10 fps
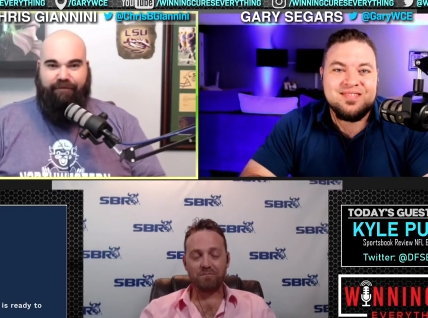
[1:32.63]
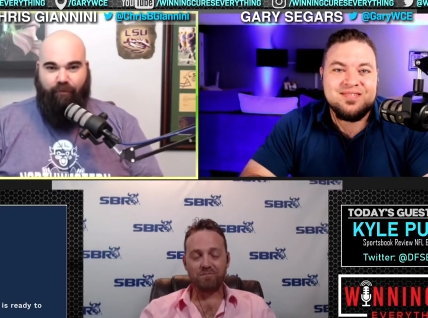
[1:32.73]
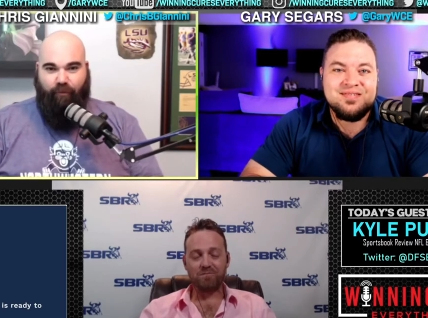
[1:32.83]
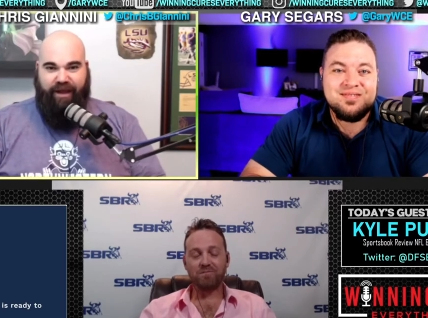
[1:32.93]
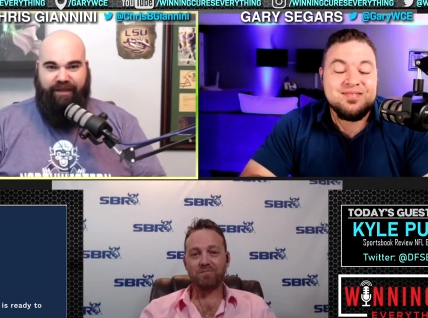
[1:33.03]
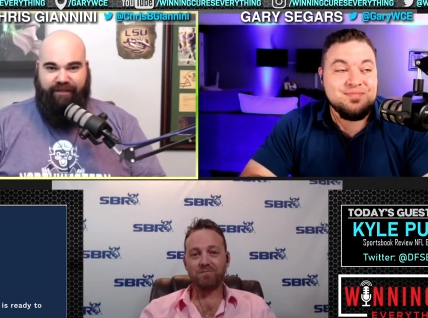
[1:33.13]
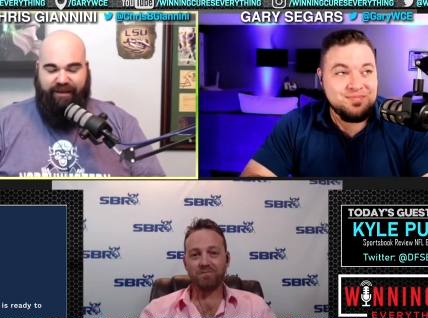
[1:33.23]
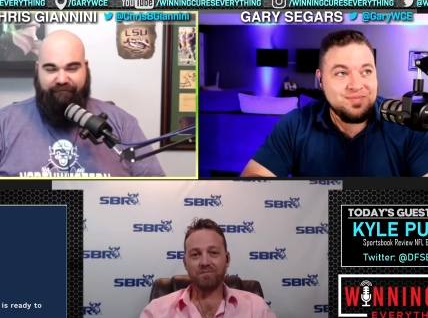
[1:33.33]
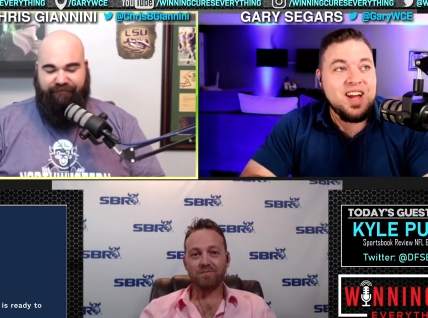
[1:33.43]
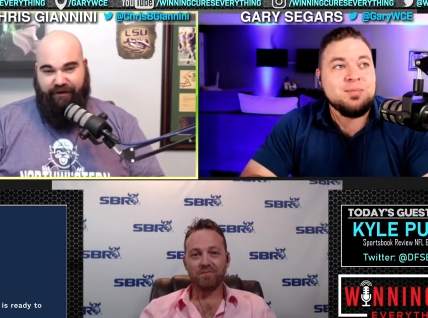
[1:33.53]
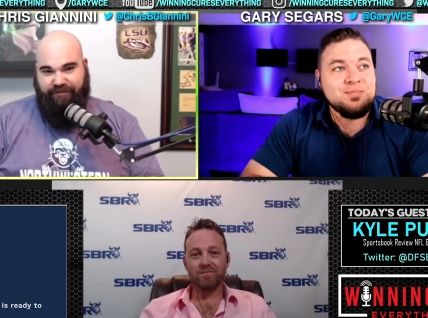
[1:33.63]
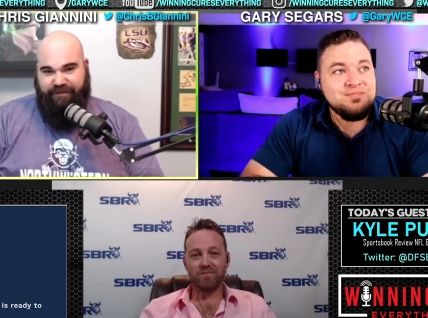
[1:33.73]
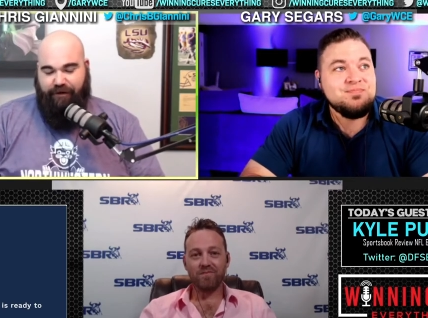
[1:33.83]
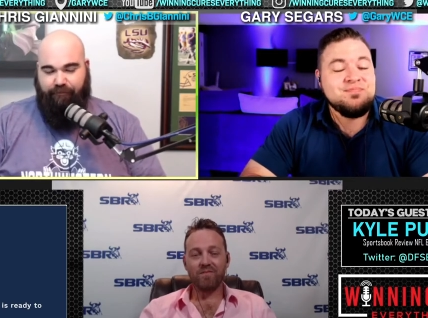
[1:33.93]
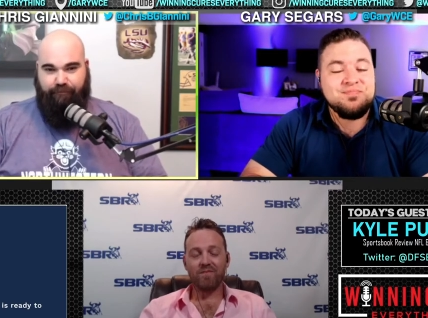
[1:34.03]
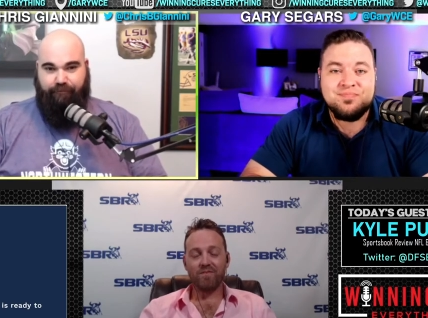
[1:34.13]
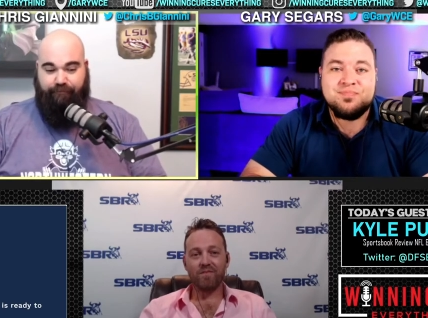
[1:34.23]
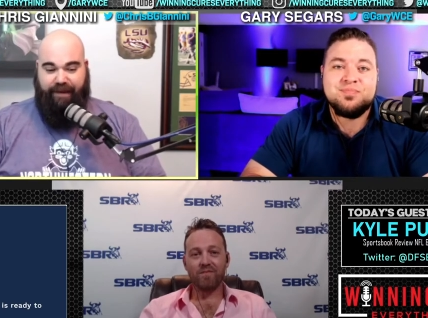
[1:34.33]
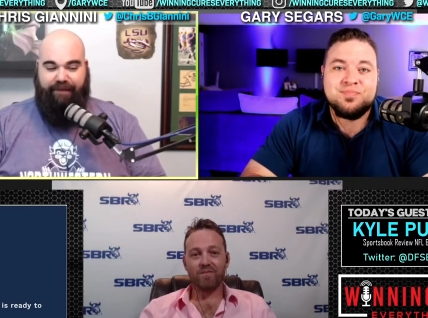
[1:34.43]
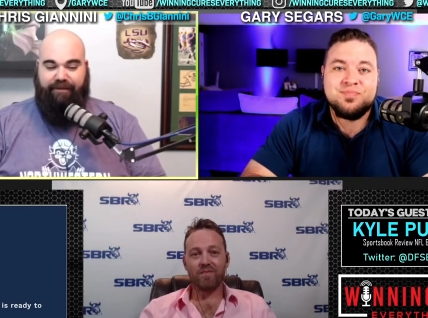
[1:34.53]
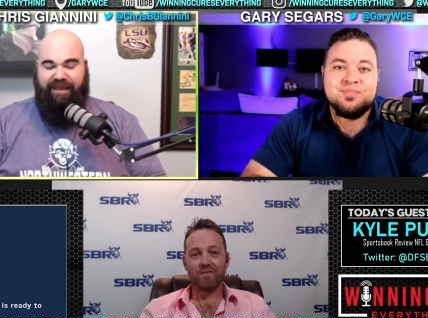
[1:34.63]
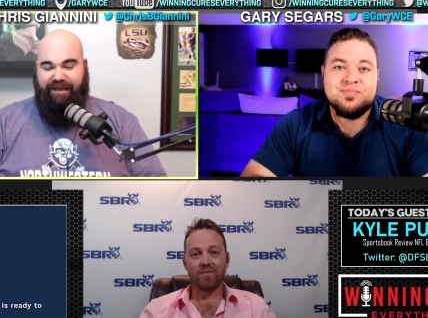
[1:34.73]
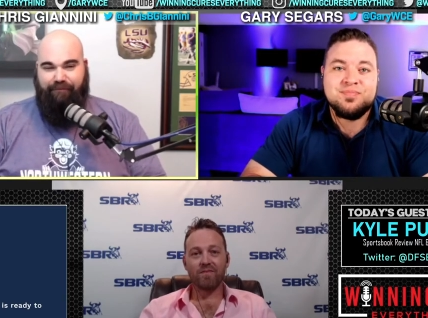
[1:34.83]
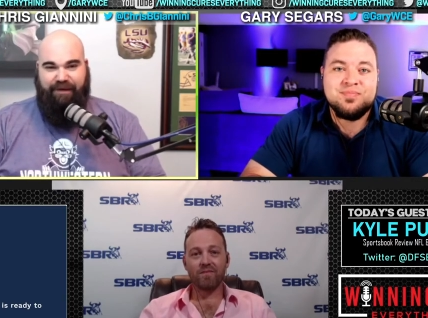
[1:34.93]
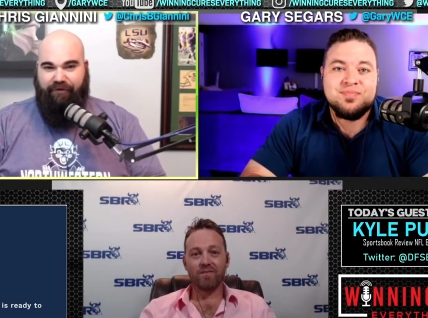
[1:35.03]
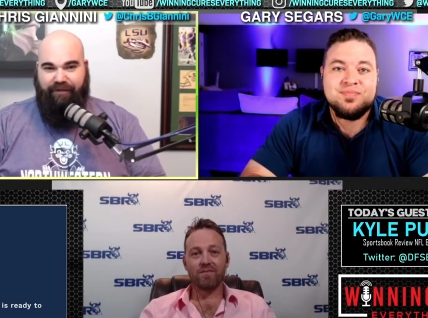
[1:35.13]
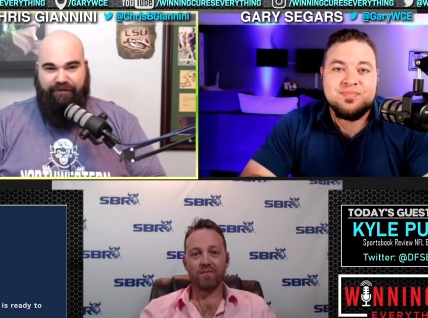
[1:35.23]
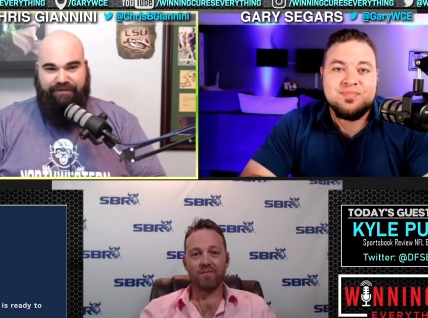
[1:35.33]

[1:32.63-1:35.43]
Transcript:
Speaker 1: way in the NFL. So maybe he can be one of those